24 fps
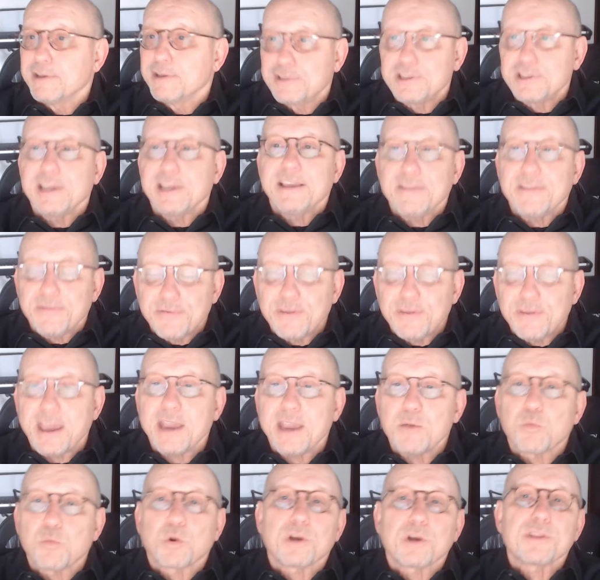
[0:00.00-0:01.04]
You see,
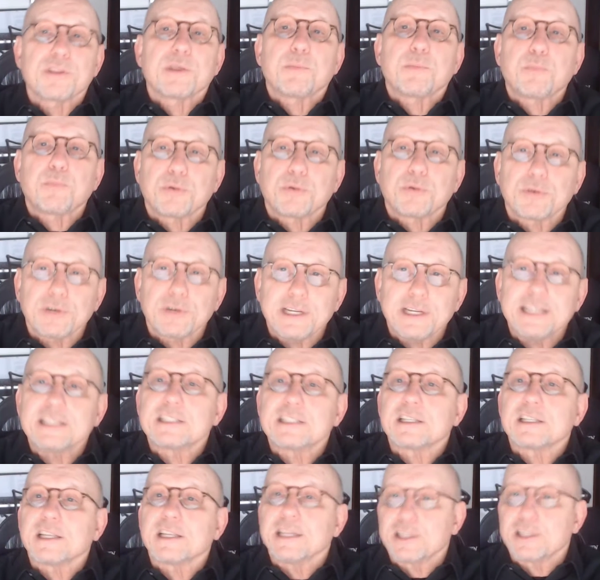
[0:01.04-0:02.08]
they were the
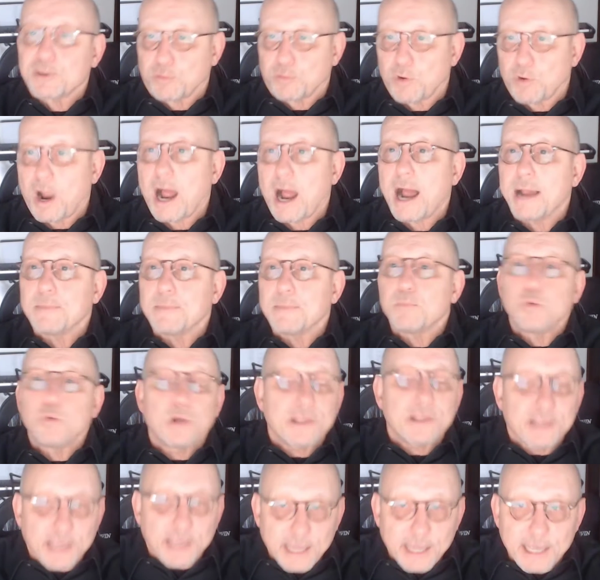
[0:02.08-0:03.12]
priestly tribe
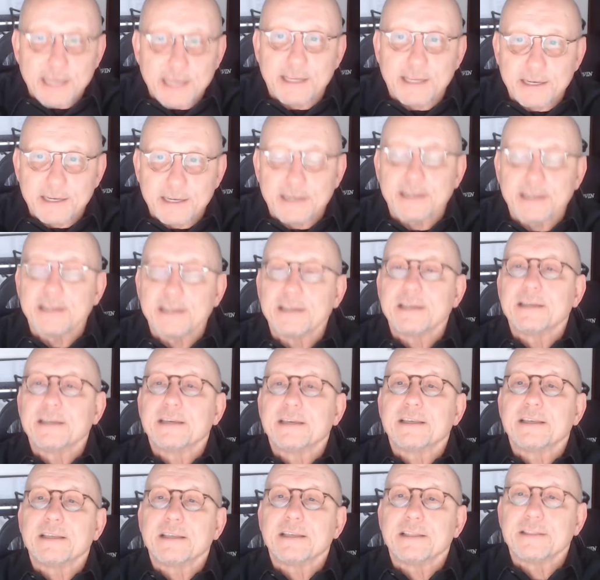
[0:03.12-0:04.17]
within
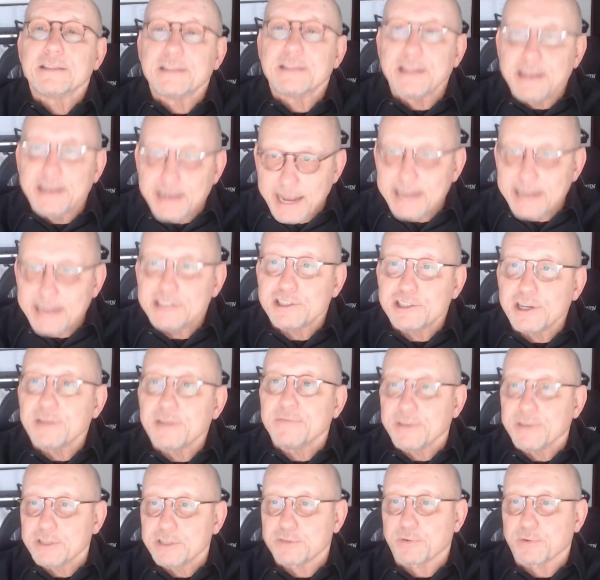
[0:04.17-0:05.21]
the
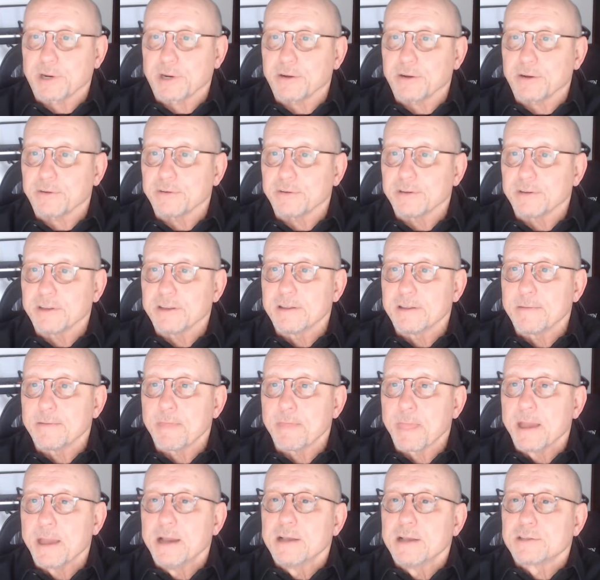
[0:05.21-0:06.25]
nation of Israel.
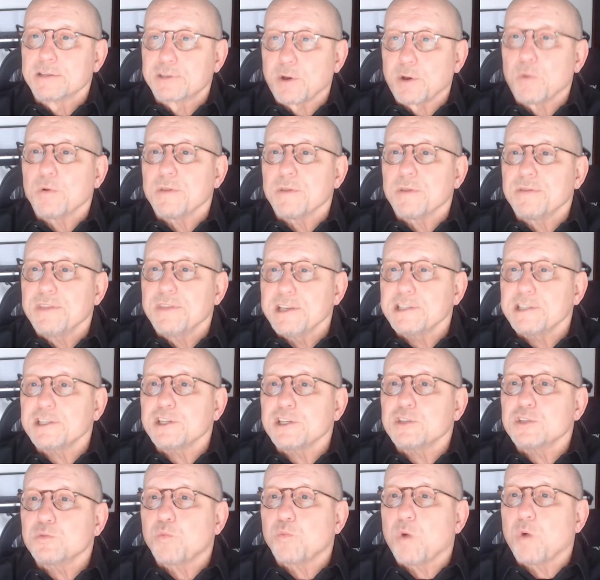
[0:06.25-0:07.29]
So
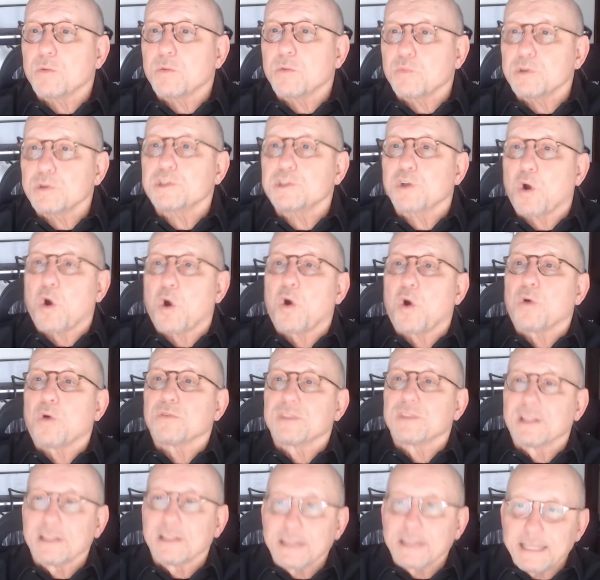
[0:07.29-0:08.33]
this is what was
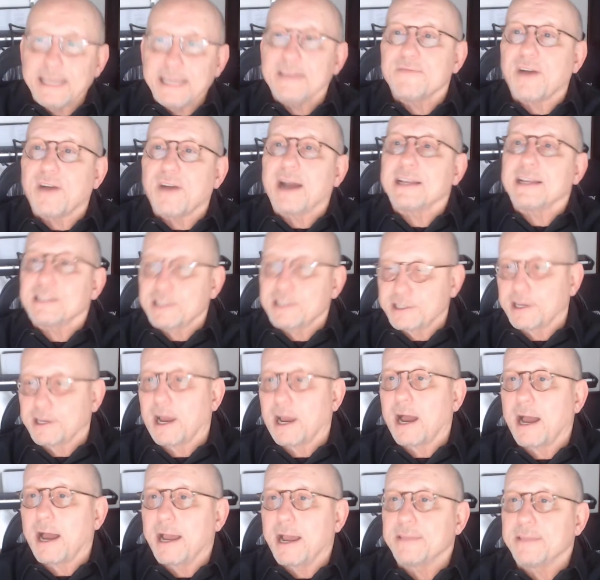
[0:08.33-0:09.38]
called the Levites'
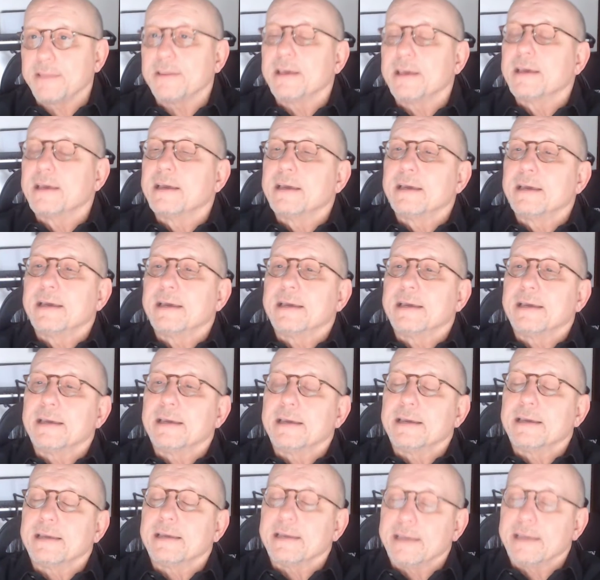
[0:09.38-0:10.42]
tithe
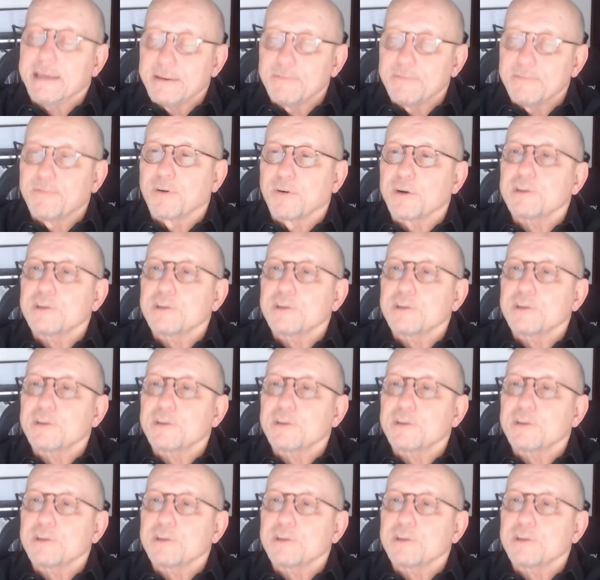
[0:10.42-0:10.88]
in